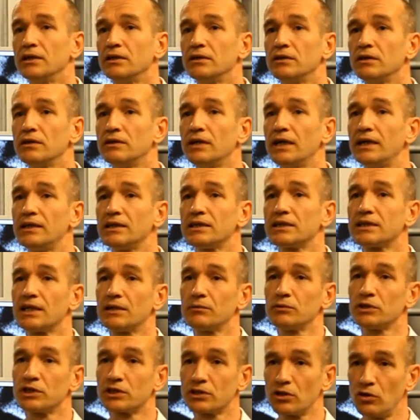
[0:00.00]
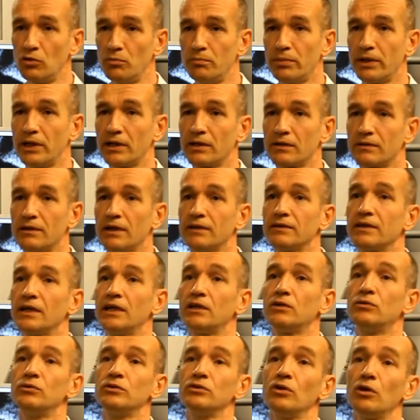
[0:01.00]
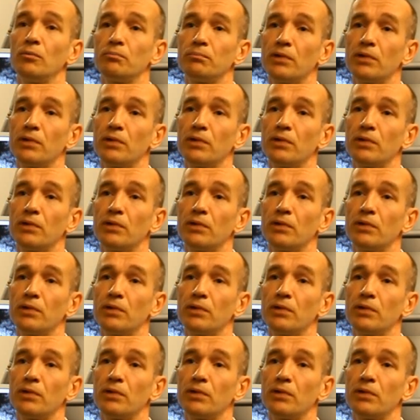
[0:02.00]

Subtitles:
the data set was so big that they could not